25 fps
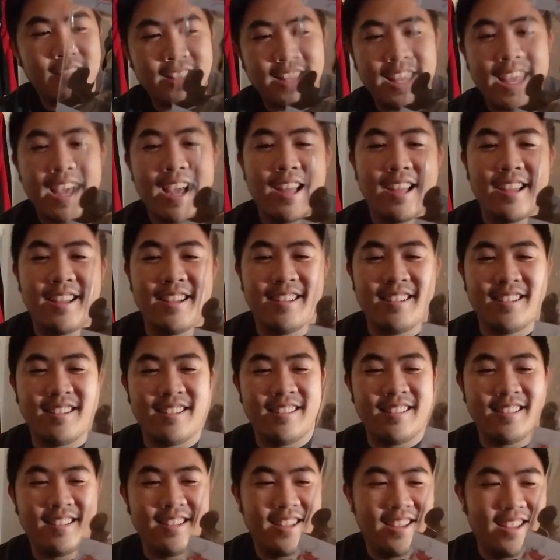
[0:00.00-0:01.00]
Yeah.
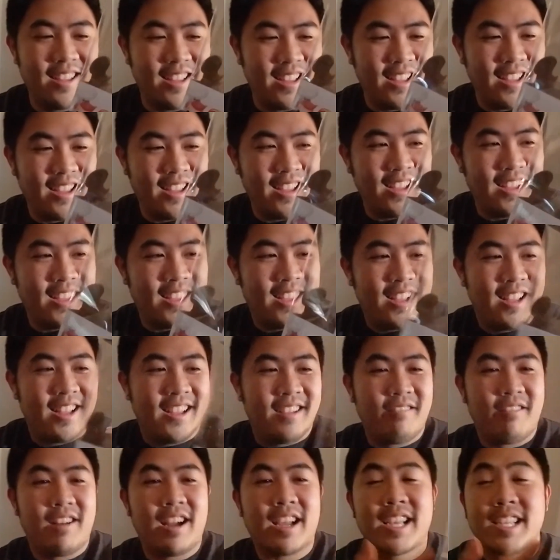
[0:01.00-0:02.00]

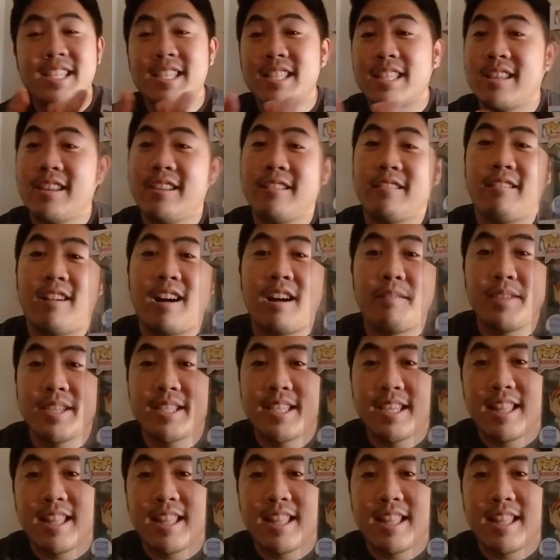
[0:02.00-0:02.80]
Well, I guess, you know, obviously